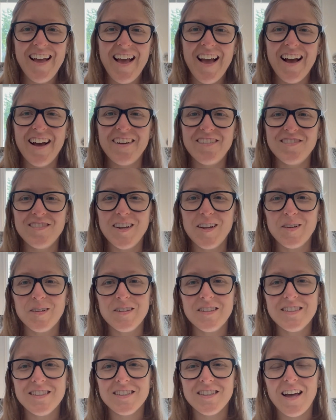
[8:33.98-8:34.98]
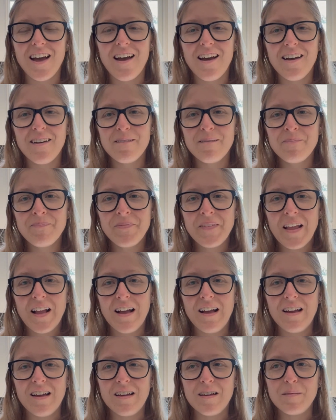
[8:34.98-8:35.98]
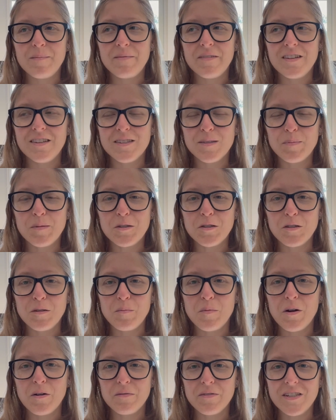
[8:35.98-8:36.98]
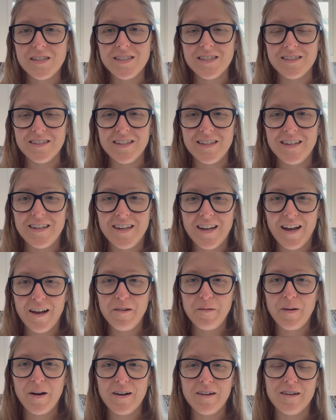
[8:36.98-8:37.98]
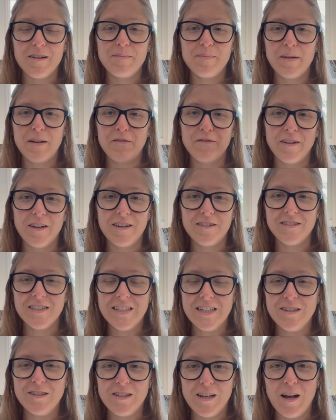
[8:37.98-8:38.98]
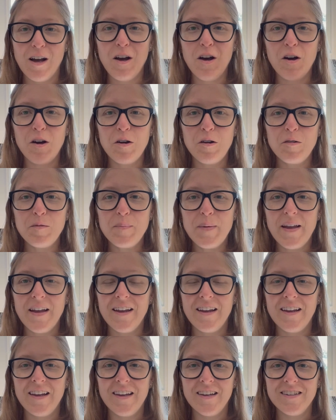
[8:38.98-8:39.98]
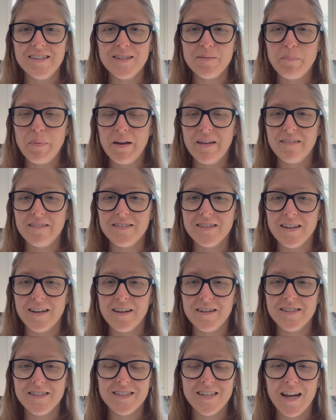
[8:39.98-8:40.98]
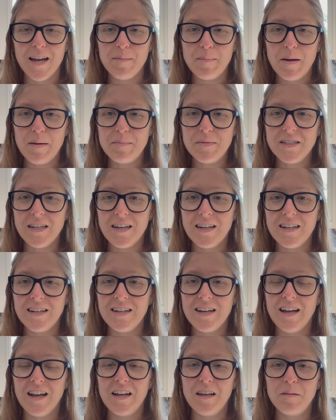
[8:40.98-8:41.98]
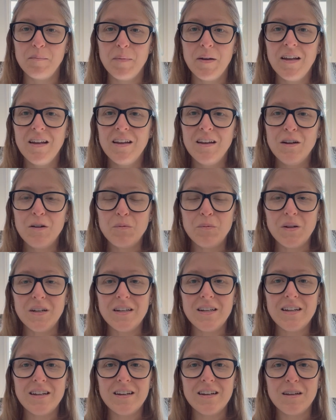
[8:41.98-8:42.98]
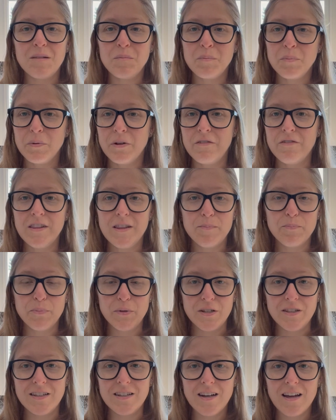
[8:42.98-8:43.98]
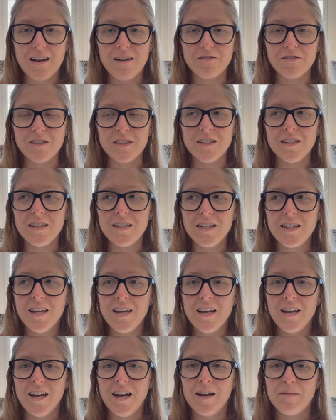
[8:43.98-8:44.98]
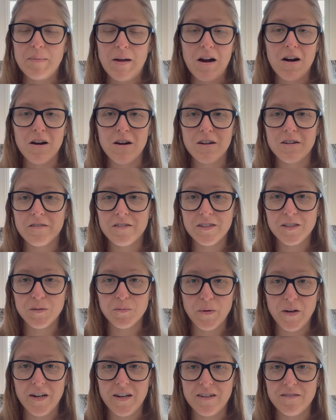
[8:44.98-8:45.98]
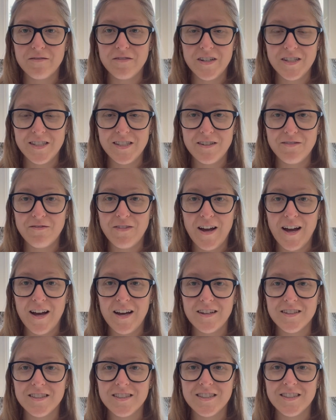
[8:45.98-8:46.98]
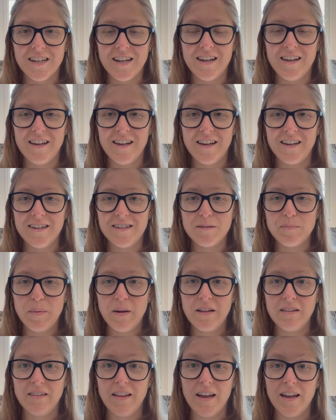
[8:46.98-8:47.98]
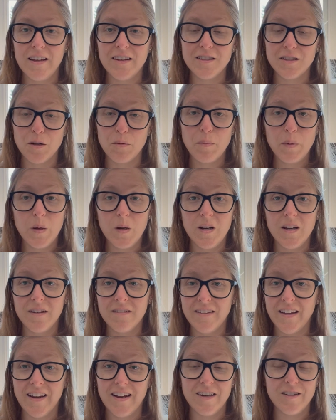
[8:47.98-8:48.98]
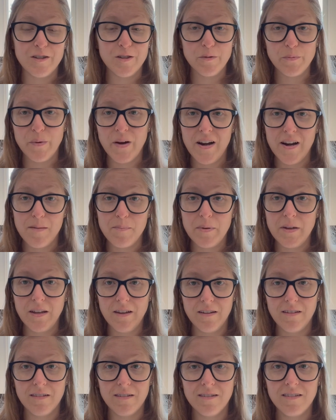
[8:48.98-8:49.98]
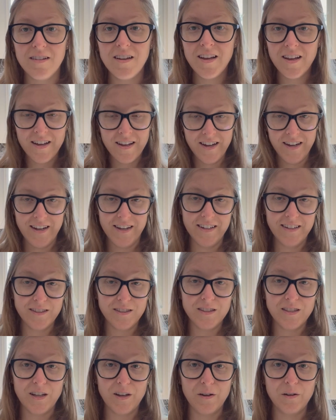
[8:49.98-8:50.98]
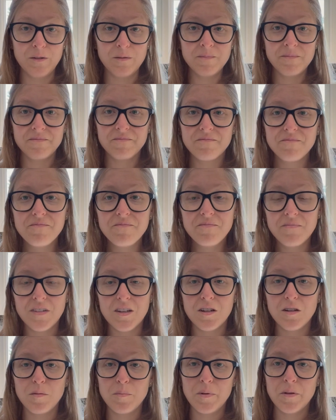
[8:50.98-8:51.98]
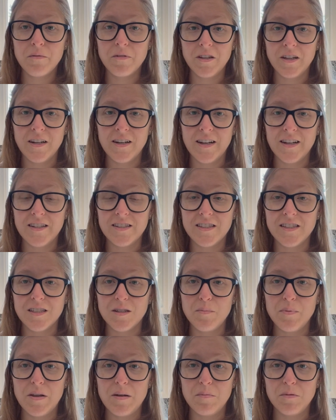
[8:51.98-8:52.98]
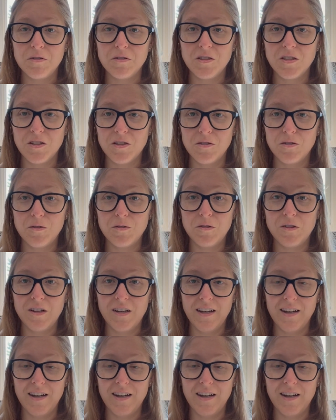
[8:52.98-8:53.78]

I've noticed that especially more recently, I walk up my flight of stairs at home, and by the time I'm done, I'm winded, I'm breathing heavily, my heart is racing fast, and my legs are burning like I just ran up a hill. And so it'll be really nice to be able to